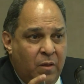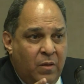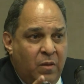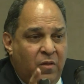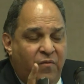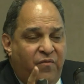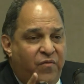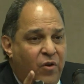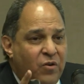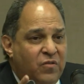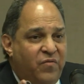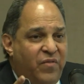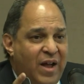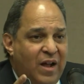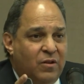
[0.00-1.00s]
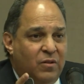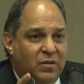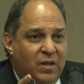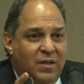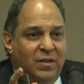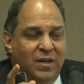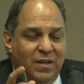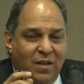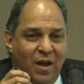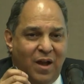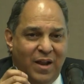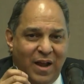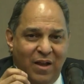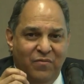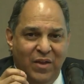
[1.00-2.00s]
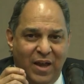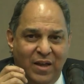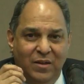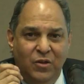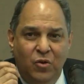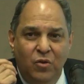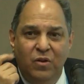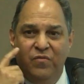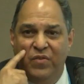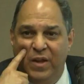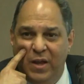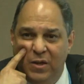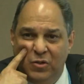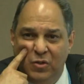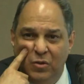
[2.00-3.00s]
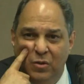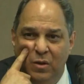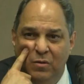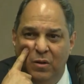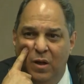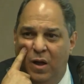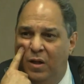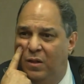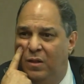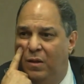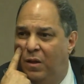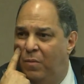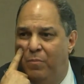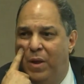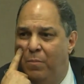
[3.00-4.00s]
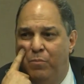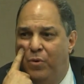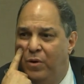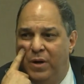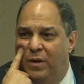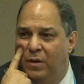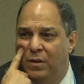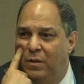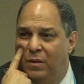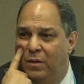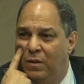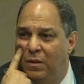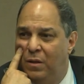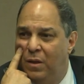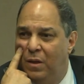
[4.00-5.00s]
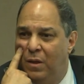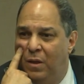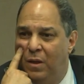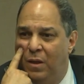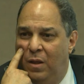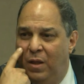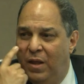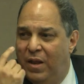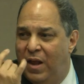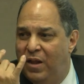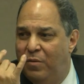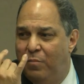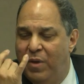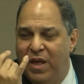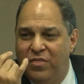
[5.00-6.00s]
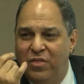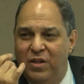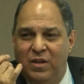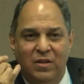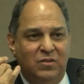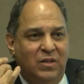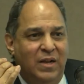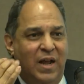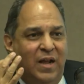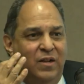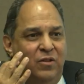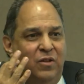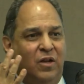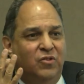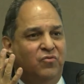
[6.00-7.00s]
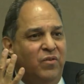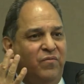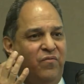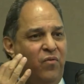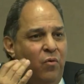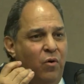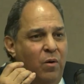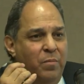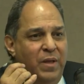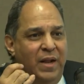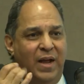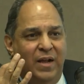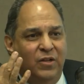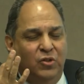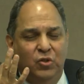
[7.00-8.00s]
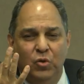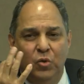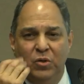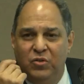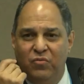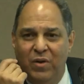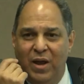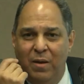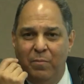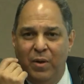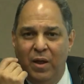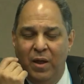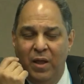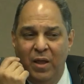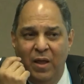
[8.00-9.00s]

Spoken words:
The first faculty did not have a unification member in it. It had a Methodist, it had a Dutch Reformed, it had a Jewish rabbi.